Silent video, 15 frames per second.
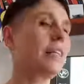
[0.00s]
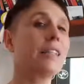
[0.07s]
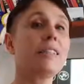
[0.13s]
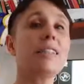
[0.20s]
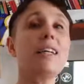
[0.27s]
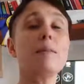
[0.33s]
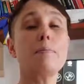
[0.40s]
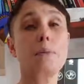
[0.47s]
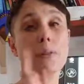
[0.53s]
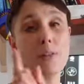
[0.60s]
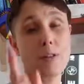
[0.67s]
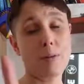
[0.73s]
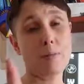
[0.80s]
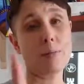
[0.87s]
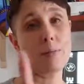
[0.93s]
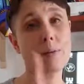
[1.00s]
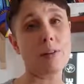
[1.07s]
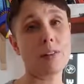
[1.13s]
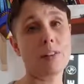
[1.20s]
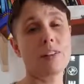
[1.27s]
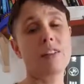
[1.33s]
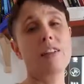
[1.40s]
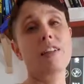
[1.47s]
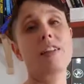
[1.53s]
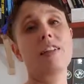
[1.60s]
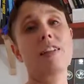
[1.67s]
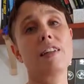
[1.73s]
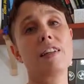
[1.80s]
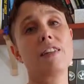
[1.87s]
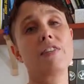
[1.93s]
Tip number 1.
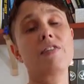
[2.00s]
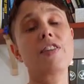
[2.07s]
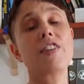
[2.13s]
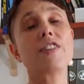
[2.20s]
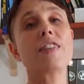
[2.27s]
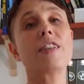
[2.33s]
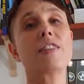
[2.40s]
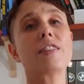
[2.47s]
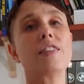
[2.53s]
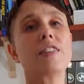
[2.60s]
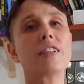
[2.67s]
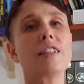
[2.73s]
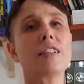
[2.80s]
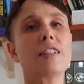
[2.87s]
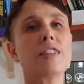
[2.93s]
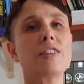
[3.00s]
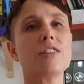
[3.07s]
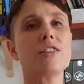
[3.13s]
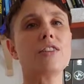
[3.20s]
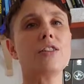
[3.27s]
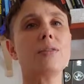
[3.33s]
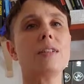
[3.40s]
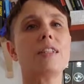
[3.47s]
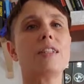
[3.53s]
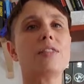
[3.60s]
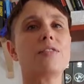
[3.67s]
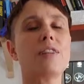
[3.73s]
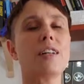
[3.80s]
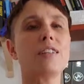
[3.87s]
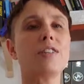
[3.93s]
The first thing that you're going to need to do is to
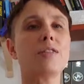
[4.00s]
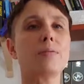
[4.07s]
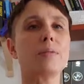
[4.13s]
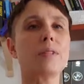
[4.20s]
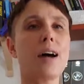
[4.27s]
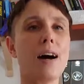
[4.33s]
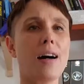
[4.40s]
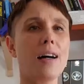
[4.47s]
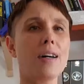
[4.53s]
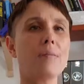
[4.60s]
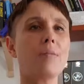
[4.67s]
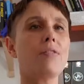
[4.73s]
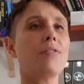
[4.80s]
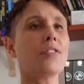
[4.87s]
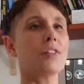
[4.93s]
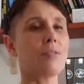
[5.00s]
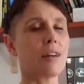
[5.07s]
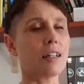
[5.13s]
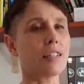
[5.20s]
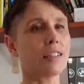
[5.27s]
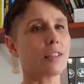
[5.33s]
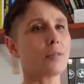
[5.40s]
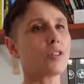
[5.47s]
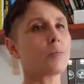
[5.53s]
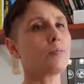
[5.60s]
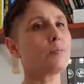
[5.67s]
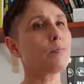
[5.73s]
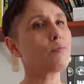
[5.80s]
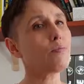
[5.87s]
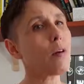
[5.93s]
find some time for your writing, which
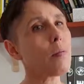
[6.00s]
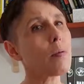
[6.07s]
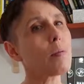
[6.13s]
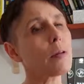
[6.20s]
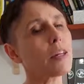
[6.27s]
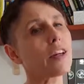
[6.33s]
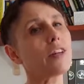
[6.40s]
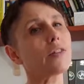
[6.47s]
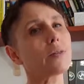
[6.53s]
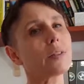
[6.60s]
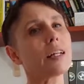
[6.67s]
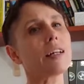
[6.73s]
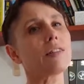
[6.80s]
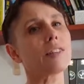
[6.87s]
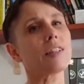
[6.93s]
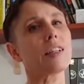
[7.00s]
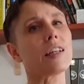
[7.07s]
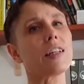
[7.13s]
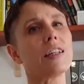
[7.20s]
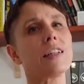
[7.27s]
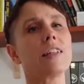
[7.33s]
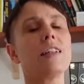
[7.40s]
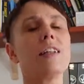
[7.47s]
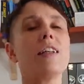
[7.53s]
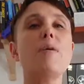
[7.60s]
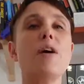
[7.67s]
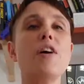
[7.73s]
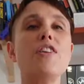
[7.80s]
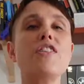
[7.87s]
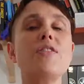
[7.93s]
probably goes without saying.
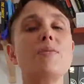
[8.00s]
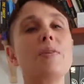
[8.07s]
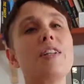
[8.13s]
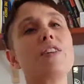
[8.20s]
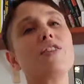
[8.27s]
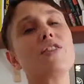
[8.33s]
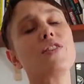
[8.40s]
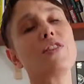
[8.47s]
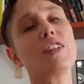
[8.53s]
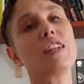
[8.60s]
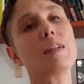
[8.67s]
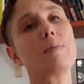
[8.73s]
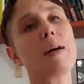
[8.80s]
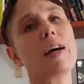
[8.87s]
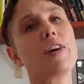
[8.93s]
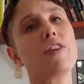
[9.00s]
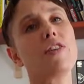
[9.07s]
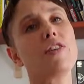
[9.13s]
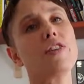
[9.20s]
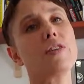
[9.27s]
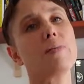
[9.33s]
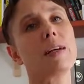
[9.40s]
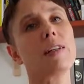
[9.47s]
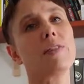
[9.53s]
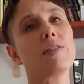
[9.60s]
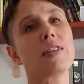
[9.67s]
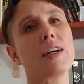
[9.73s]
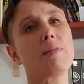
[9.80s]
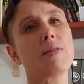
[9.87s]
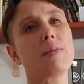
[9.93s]
But we're not talking about a huge amount of
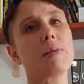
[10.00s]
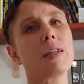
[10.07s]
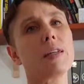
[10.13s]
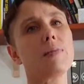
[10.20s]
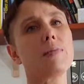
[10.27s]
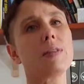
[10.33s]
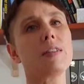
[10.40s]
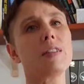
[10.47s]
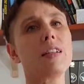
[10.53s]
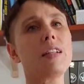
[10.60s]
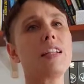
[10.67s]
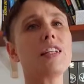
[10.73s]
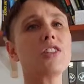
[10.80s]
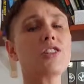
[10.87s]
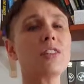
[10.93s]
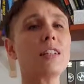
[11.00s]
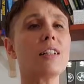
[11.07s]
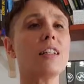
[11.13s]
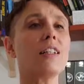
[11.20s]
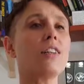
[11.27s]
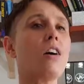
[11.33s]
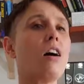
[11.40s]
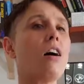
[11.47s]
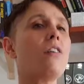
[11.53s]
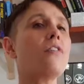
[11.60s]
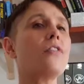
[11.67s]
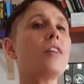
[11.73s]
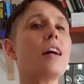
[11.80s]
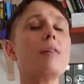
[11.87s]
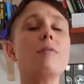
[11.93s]
time to begin with. You literally need half
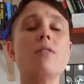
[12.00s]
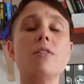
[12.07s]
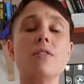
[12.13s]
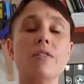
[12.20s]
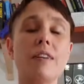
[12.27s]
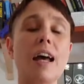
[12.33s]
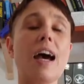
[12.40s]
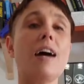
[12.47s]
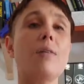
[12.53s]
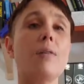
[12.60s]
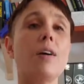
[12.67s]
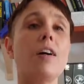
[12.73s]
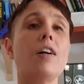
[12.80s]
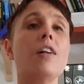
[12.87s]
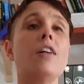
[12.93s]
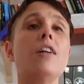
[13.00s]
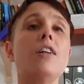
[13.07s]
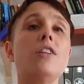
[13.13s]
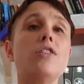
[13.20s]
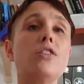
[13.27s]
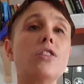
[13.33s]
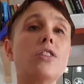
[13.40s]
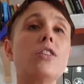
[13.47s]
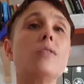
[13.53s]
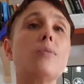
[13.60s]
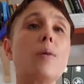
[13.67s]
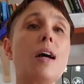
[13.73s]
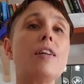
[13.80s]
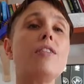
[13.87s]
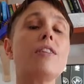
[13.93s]
an hour or an hour just
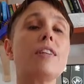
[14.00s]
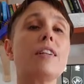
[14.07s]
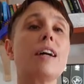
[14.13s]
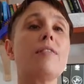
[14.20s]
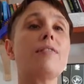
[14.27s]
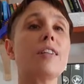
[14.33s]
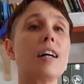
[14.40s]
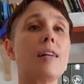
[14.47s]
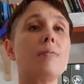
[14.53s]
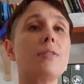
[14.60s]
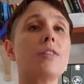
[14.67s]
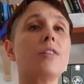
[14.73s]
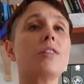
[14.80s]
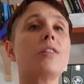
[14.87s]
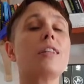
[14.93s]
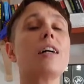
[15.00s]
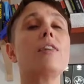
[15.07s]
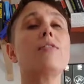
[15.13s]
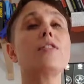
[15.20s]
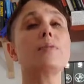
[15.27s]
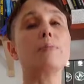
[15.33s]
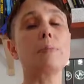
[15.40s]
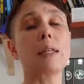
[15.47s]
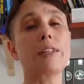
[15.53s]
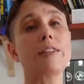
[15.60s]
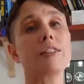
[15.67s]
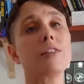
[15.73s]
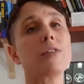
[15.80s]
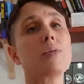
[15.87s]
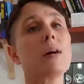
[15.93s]
where you can have time to yourself, some peace
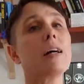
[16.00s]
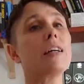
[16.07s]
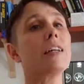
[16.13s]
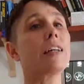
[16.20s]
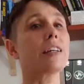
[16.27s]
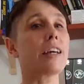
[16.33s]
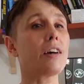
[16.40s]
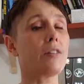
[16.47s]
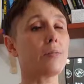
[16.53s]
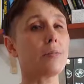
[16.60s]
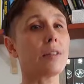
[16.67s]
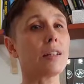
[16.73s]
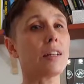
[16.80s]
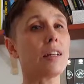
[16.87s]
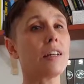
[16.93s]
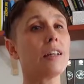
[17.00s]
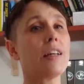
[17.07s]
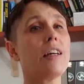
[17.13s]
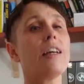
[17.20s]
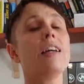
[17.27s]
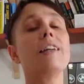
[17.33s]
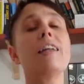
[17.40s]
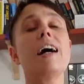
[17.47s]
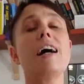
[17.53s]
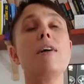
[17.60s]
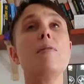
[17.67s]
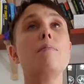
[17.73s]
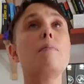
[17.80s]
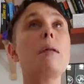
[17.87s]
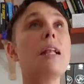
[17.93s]
and quiet, and get on with it.
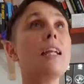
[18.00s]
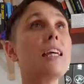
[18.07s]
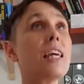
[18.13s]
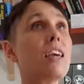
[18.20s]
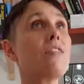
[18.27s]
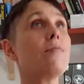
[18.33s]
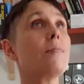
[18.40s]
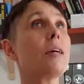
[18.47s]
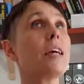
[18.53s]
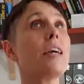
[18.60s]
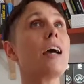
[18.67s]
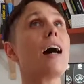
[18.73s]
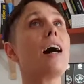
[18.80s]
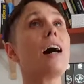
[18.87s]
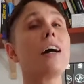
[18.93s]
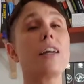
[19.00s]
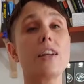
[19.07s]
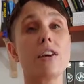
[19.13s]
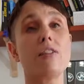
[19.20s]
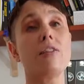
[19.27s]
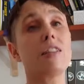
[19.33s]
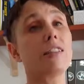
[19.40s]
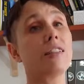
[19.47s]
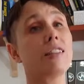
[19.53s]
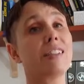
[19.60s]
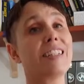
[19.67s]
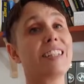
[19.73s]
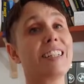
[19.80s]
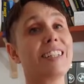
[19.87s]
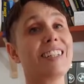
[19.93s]
Now, believe me, I know this
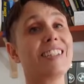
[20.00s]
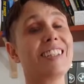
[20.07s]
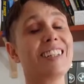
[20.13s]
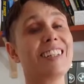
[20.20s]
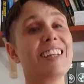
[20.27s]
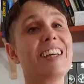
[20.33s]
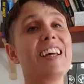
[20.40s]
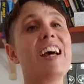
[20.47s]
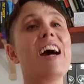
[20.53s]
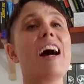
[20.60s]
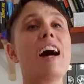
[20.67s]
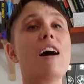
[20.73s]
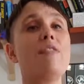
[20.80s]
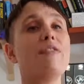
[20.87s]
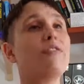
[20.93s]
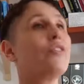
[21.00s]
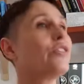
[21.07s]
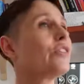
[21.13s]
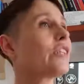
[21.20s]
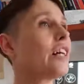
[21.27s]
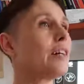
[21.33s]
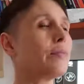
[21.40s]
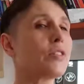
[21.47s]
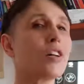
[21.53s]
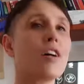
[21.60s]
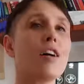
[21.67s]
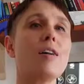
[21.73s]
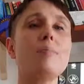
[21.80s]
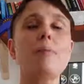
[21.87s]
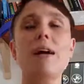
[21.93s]
isn't easy. I have a full-time
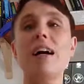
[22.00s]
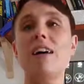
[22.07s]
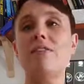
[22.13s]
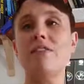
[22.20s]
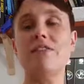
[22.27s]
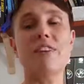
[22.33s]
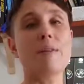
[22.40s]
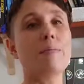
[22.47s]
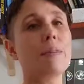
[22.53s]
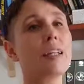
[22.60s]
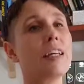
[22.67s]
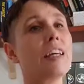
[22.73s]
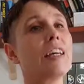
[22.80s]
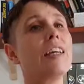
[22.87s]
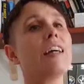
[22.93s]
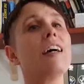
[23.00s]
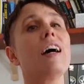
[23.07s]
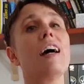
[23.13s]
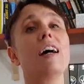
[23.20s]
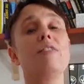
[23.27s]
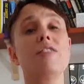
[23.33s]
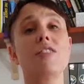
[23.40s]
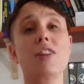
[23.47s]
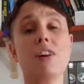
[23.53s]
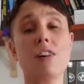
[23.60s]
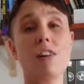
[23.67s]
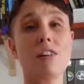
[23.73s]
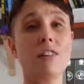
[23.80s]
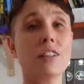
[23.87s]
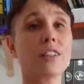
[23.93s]
job, I have a family, I have
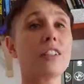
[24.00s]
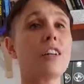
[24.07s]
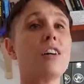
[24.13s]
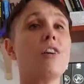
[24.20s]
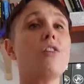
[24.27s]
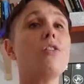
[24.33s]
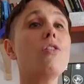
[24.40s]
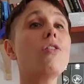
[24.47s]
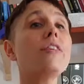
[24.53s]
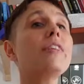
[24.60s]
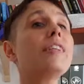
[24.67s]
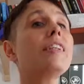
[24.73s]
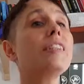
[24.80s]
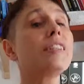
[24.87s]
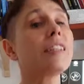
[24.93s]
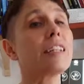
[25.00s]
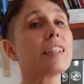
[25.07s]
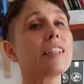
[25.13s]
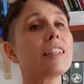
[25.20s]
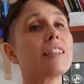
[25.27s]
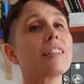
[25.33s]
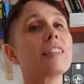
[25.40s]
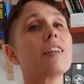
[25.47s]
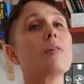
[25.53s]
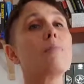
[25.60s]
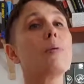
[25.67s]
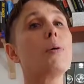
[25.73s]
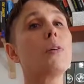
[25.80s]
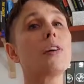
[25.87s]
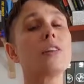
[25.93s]
dogs. All of these things
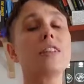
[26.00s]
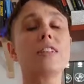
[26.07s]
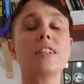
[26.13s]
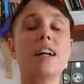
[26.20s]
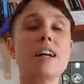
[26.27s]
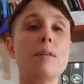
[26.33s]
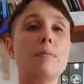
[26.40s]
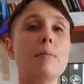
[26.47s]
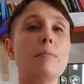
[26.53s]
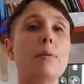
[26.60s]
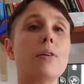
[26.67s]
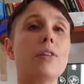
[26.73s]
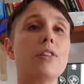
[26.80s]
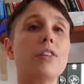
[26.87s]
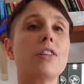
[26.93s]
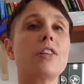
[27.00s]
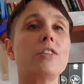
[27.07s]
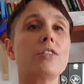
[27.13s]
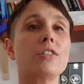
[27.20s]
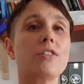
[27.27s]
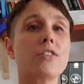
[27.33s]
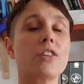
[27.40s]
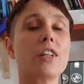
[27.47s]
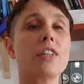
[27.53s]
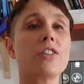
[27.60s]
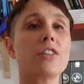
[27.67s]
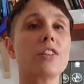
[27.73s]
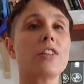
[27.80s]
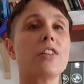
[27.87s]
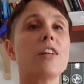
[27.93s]
pull on your time and pull on your
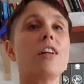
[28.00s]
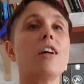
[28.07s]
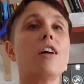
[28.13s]
concentration.